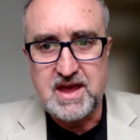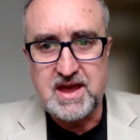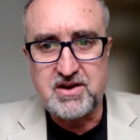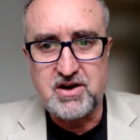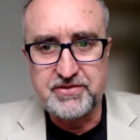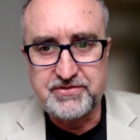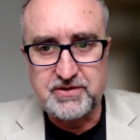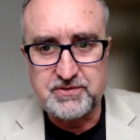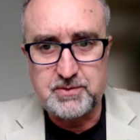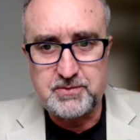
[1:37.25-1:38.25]
and
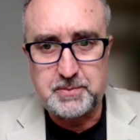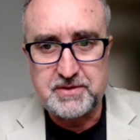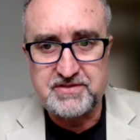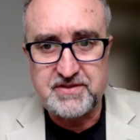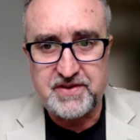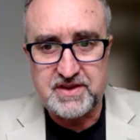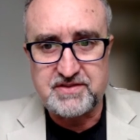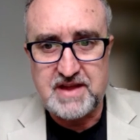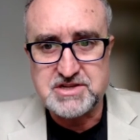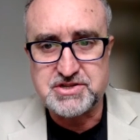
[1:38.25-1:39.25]
also specific
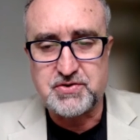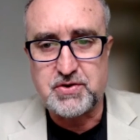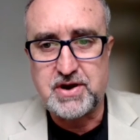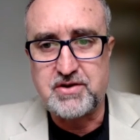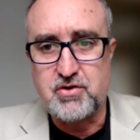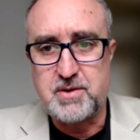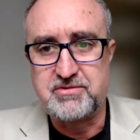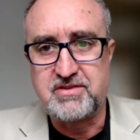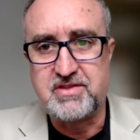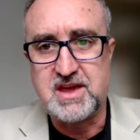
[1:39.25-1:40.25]
statutory
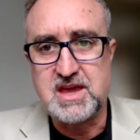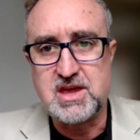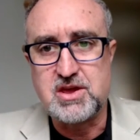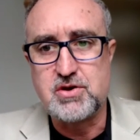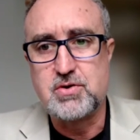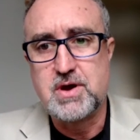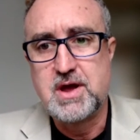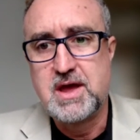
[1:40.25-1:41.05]
norms in the EU